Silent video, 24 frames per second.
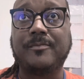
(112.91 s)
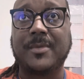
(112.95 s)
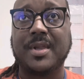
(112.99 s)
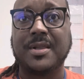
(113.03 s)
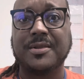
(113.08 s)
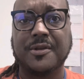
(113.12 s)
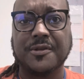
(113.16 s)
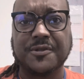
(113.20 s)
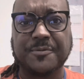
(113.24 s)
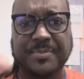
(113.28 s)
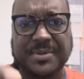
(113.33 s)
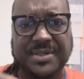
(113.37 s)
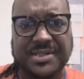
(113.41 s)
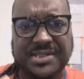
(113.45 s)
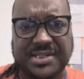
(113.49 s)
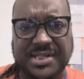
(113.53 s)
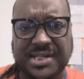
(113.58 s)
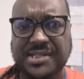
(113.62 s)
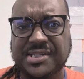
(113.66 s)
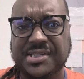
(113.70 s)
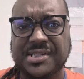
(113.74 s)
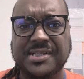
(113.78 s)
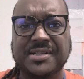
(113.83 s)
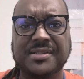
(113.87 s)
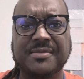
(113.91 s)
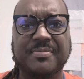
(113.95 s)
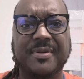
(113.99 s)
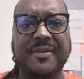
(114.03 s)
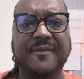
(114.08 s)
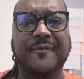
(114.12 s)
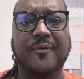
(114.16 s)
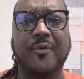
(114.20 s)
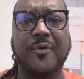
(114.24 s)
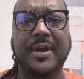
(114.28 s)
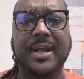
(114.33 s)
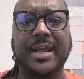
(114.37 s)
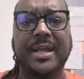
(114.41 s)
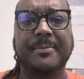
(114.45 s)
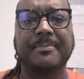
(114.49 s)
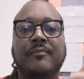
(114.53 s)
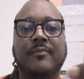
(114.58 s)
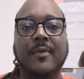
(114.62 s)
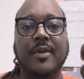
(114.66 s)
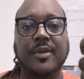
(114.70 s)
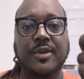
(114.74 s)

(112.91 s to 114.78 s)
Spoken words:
petitions before him.